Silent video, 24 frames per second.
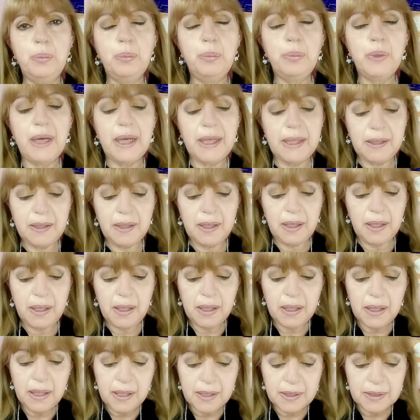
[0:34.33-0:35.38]
but
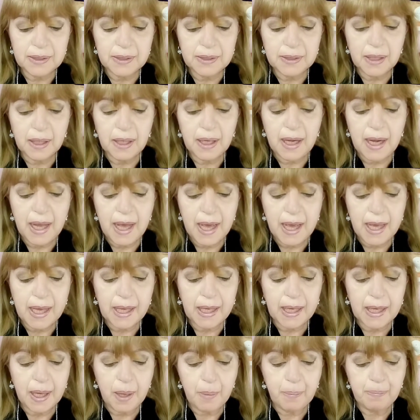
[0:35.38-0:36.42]
it is
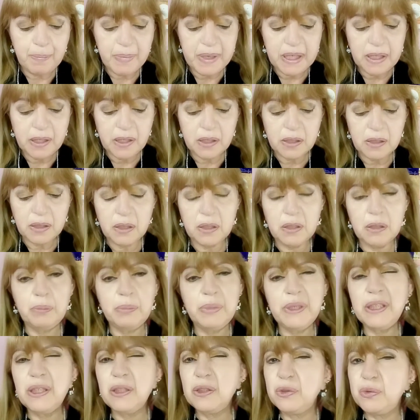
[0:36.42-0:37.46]
like a
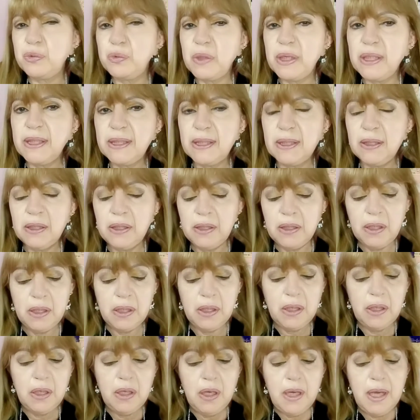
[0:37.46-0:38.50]
bittersweet.
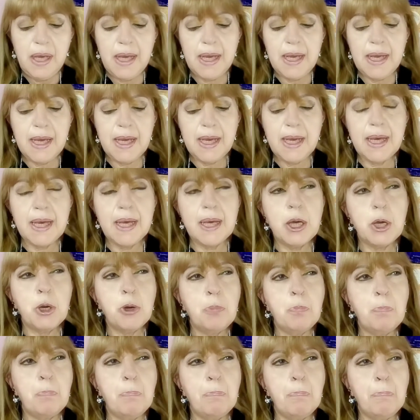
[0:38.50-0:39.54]

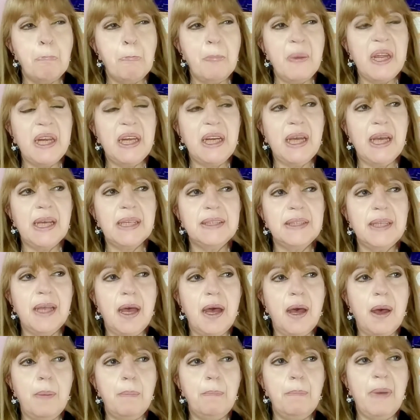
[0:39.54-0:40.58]
It has
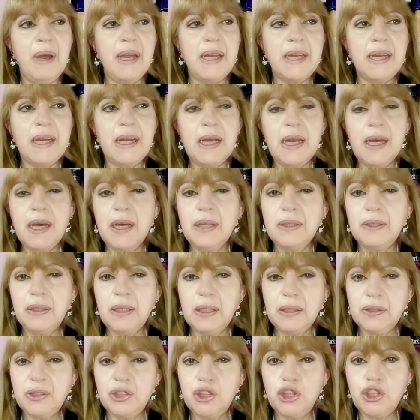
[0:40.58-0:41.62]
a vanilla
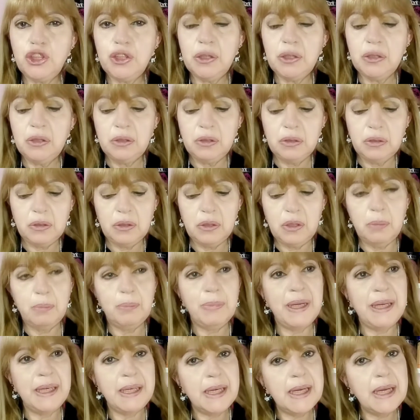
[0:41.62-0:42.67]
touch, a
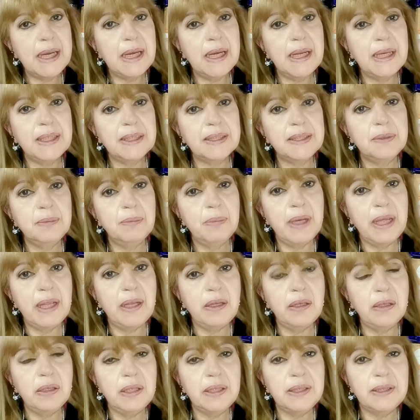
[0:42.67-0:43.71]
vanilla
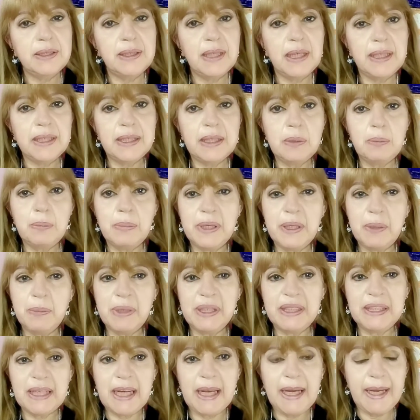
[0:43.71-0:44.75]
smell. It's a little bit
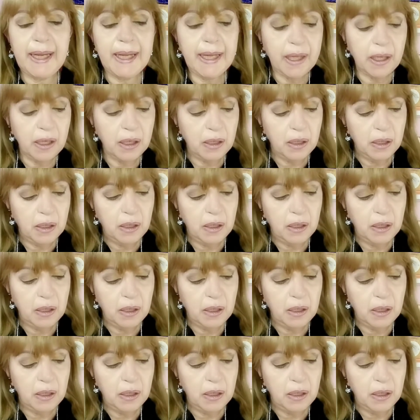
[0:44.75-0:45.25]
metallic,